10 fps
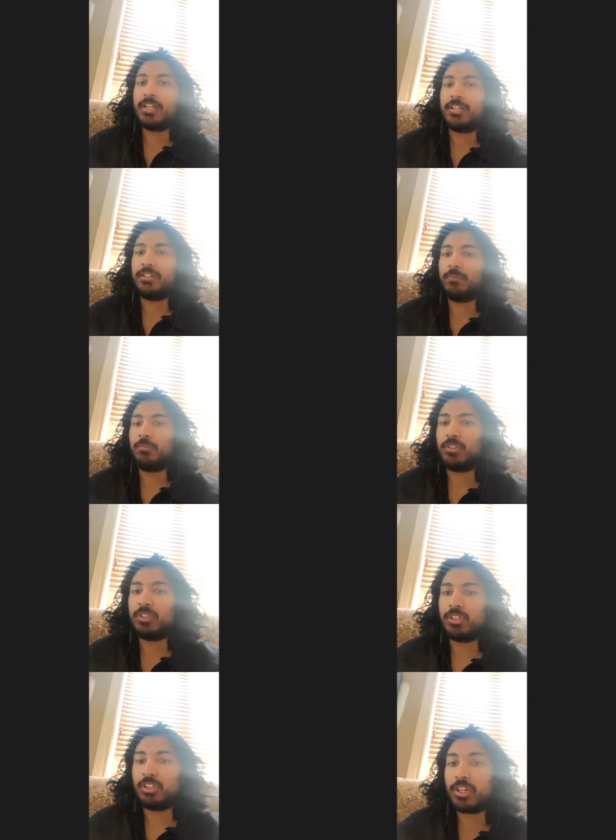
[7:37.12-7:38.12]
Um,
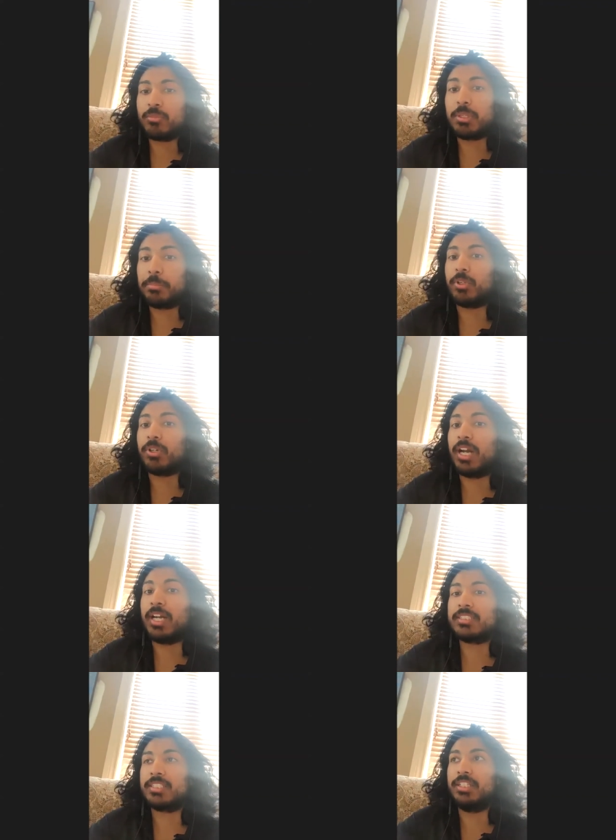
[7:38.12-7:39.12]
a lot of people are
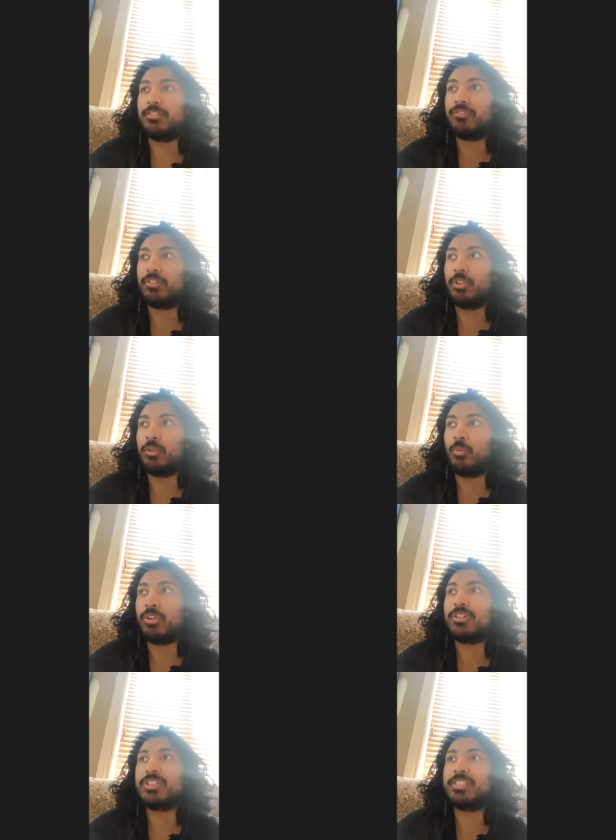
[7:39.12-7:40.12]
asking for what
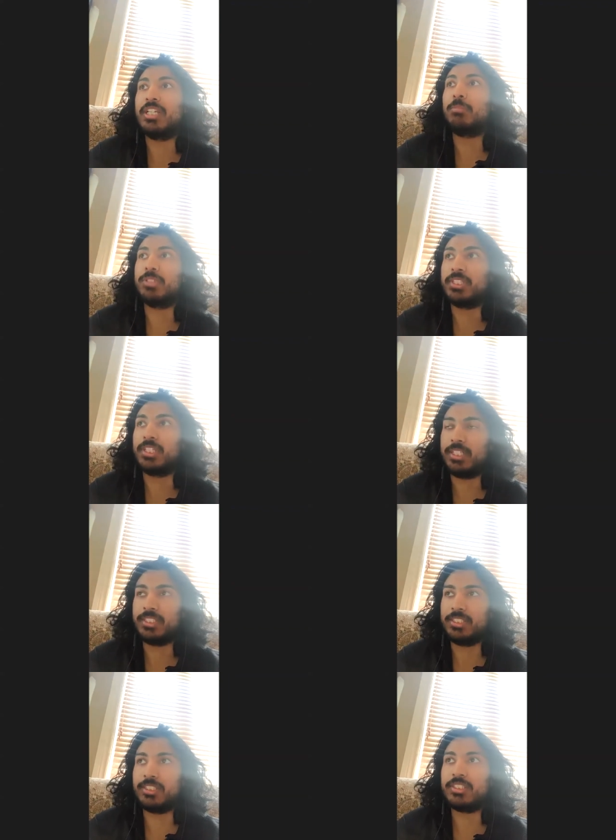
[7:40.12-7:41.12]
are the sample
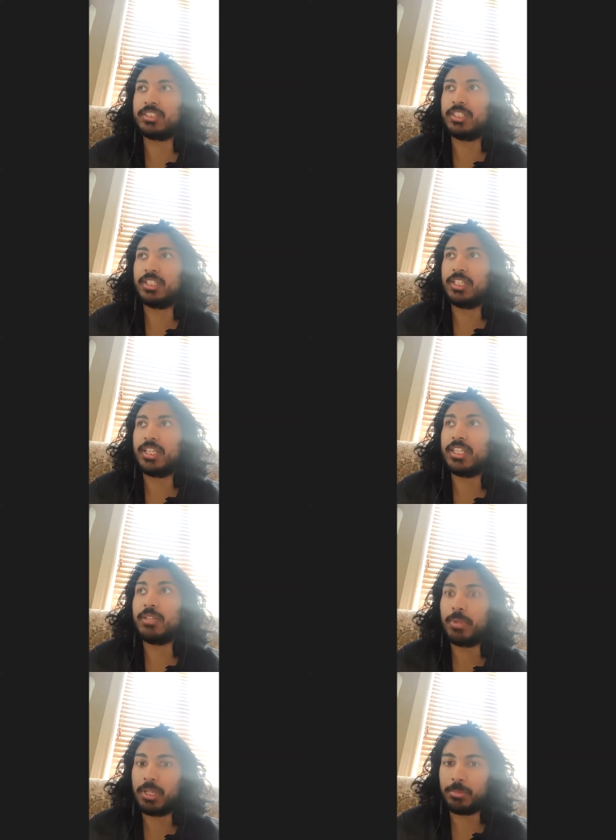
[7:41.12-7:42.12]
sizes in the
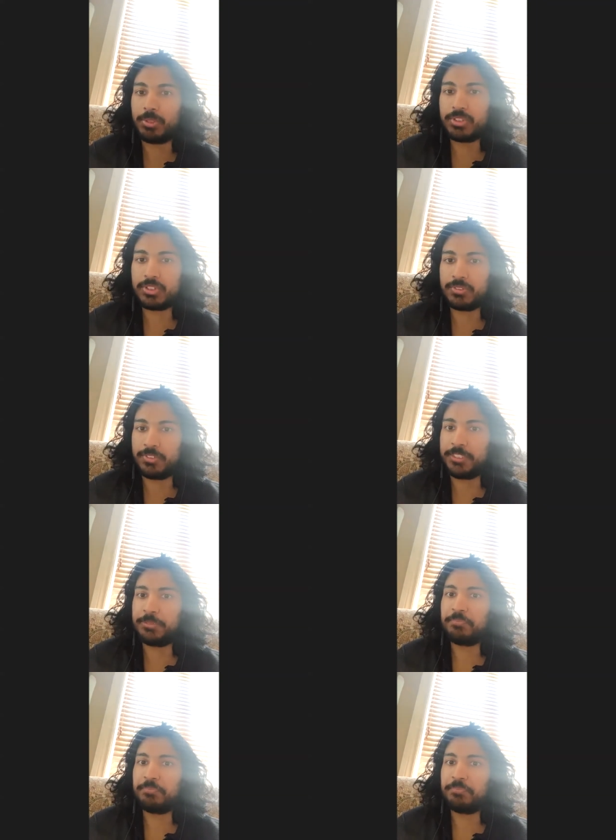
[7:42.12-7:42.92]
papers, right?